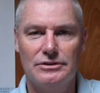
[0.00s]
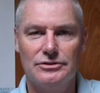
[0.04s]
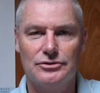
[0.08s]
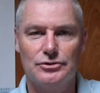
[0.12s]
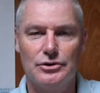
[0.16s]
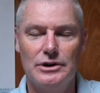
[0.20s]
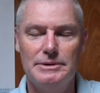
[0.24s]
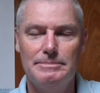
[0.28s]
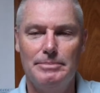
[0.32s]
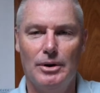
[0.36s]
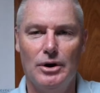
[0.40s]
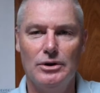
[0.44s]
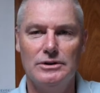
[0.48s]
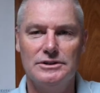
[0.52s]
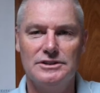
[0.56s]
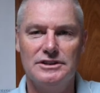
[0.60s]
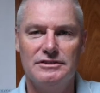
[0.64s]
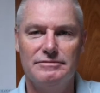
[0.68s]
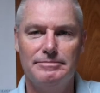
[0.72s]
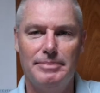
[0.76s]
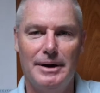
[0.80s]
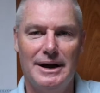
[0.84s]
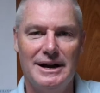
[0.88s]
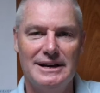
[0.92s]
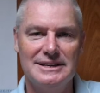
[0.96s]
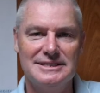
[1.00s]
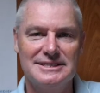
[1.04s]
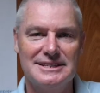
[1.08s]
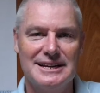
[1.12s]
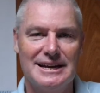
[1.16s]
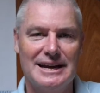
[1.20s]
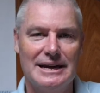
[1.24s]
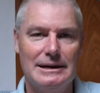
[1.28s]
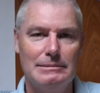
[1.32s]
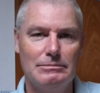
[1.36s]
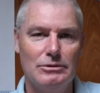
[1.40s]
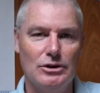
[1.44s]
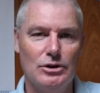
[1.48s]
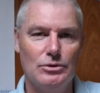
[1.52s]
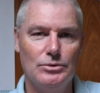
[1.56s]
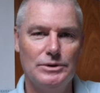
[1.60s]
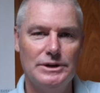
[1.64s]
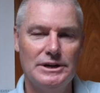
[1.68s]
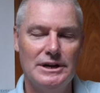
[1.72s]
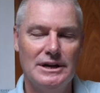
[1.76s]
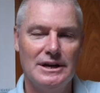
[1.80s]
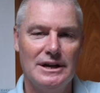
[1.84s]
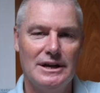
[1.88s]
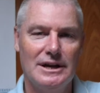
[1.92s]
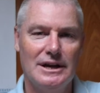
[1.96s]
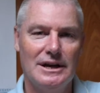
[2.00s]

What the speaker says: 3 boats have passed Cape Leeuwin,